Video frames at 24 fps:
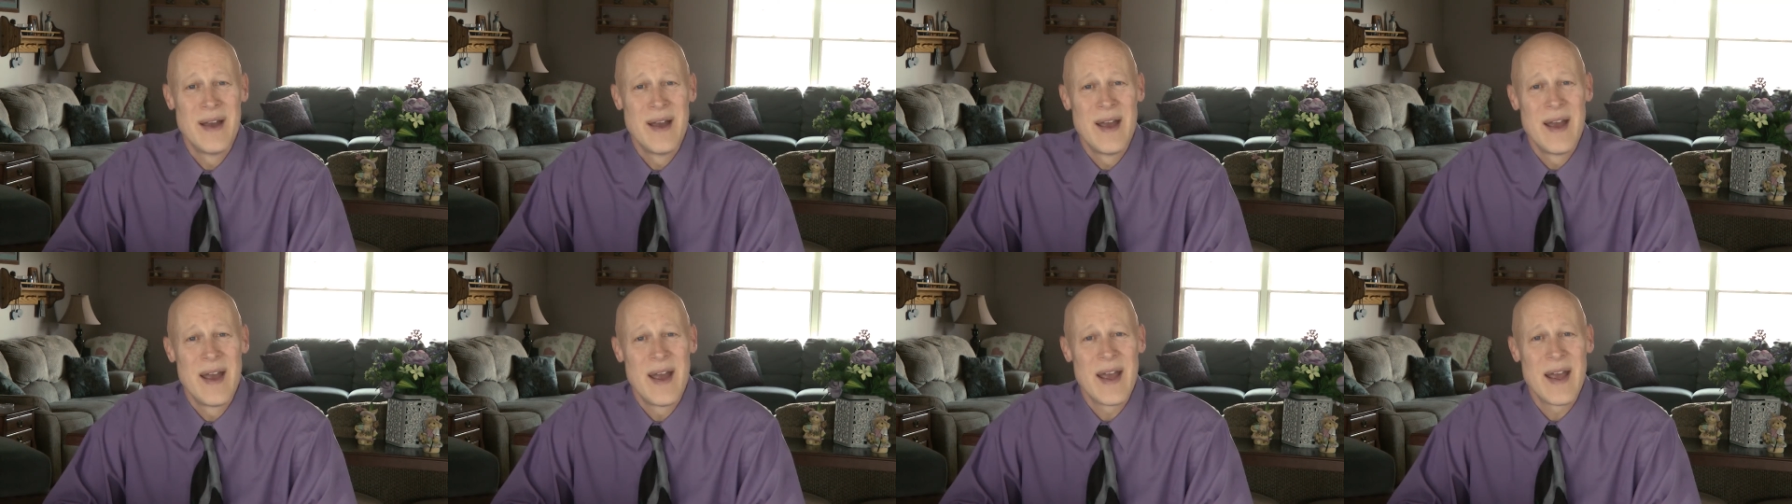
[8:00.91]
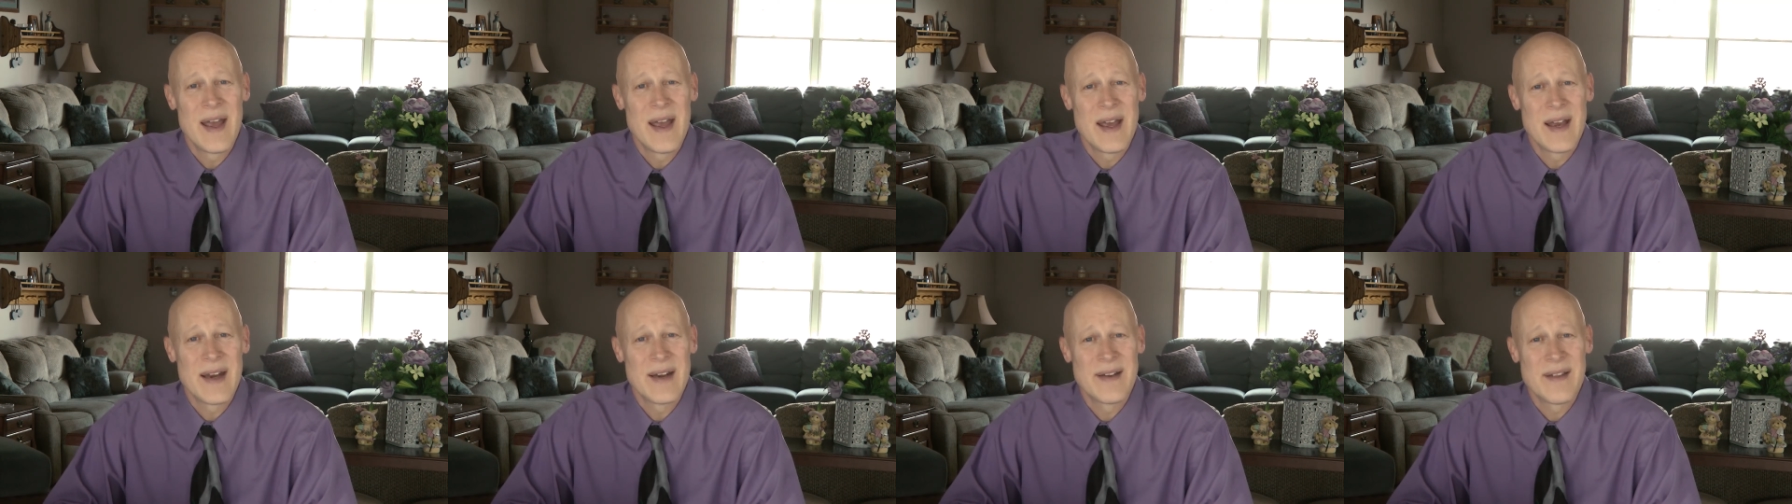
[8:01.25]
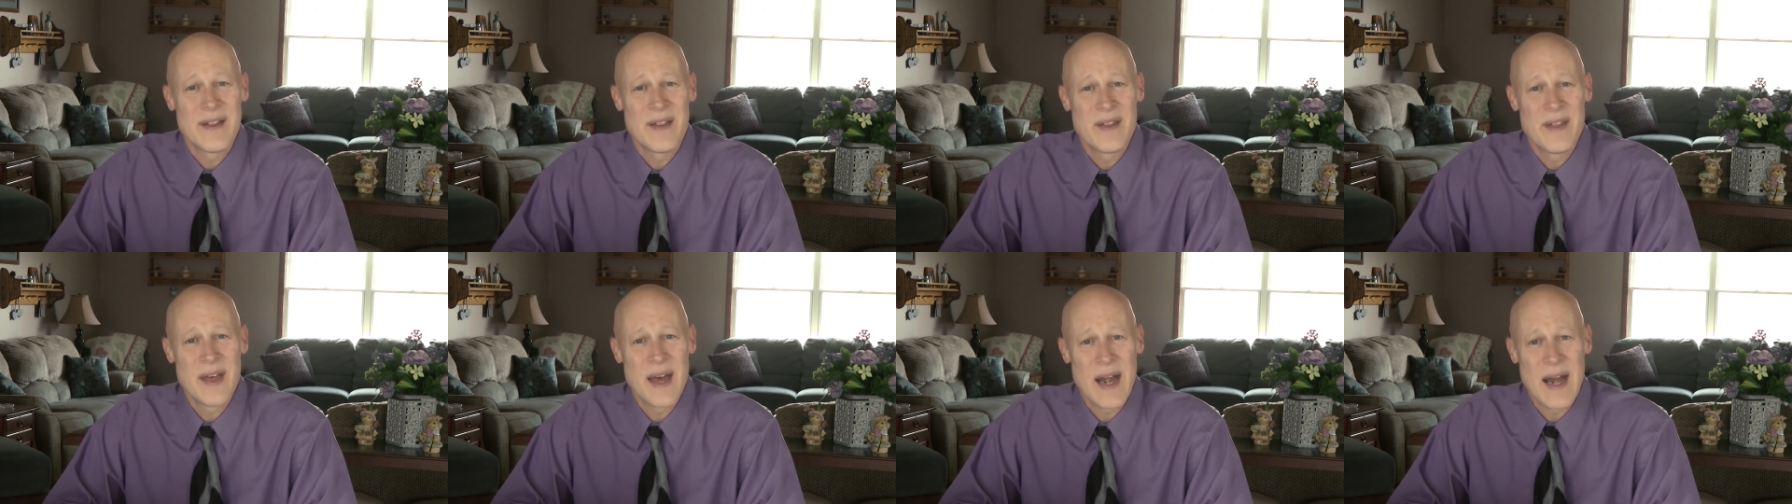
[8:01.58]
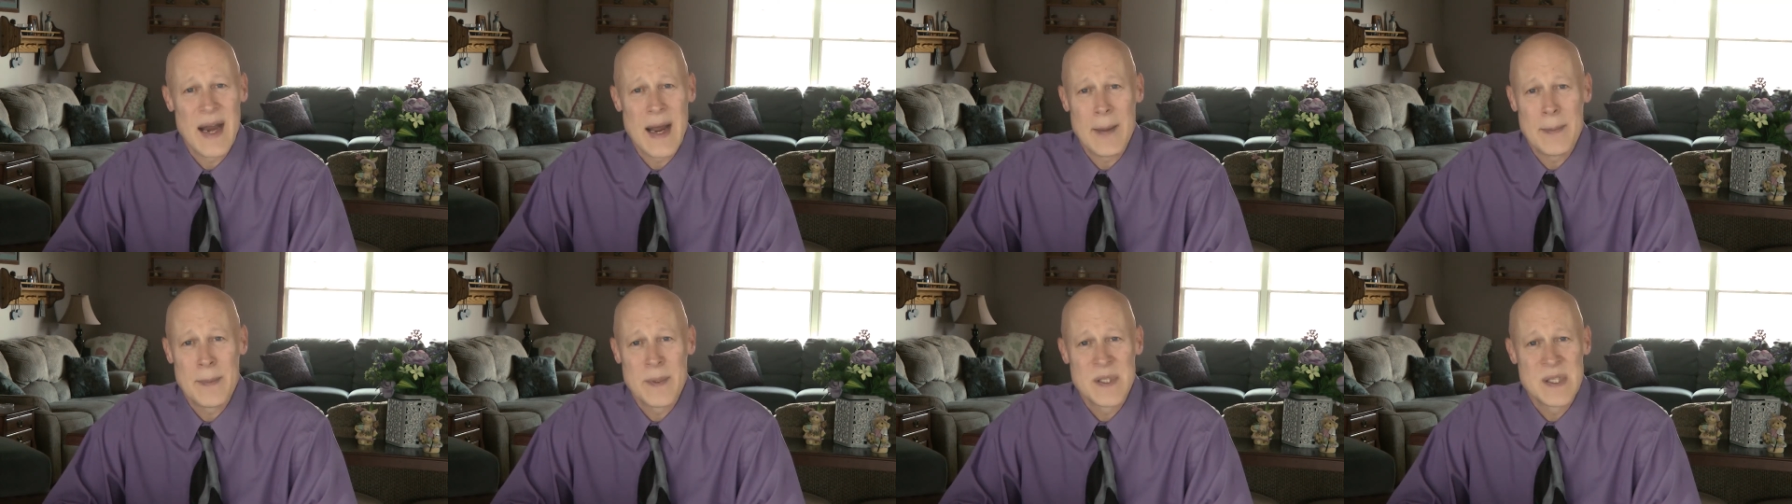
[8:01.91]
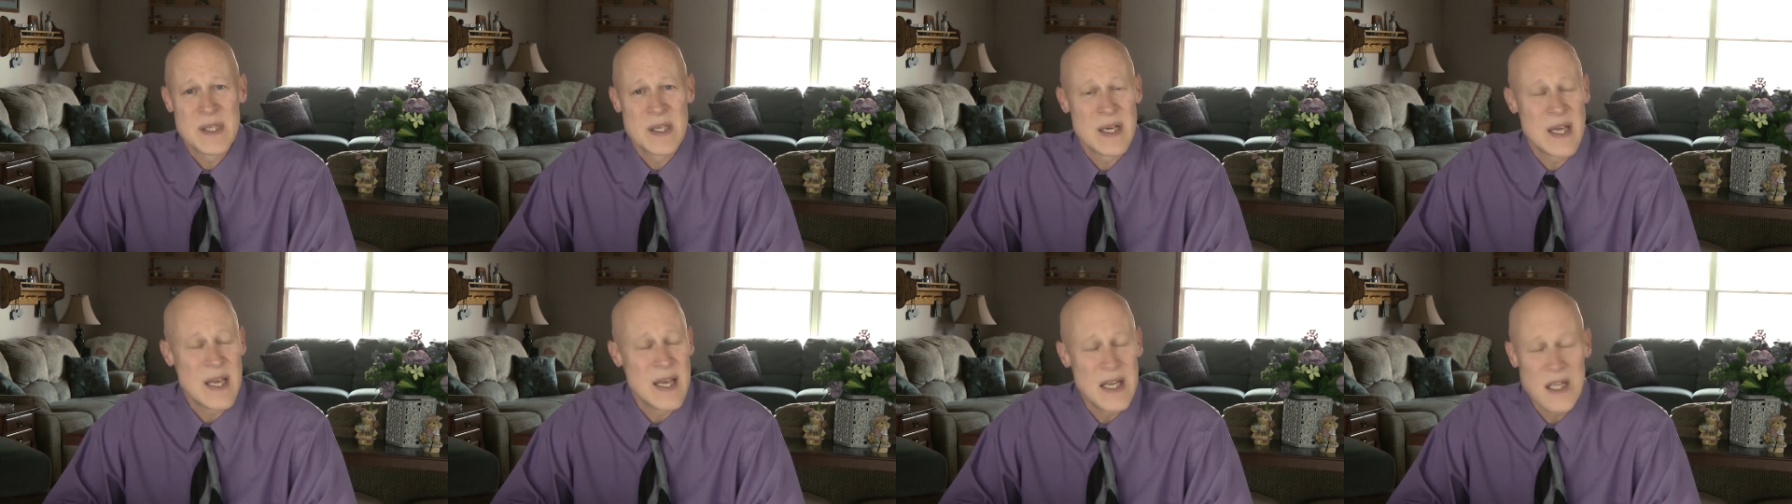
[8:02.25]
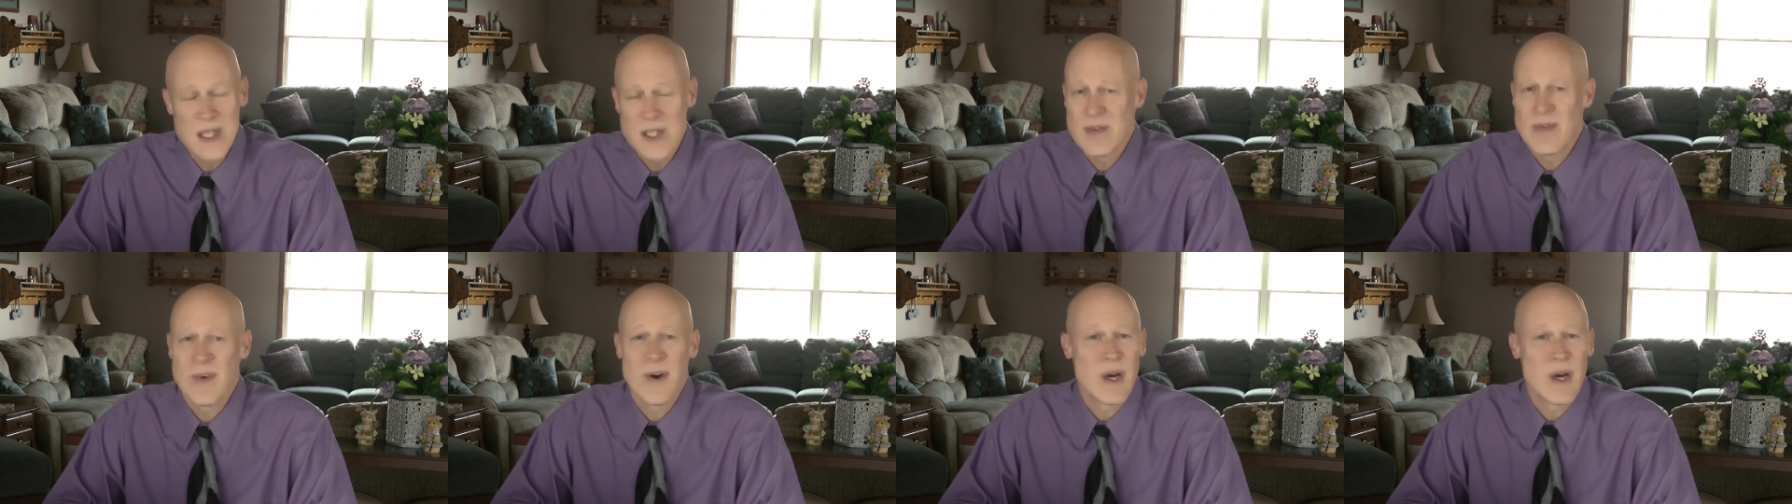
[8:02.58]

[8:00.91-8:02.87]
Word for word: And that happens in each of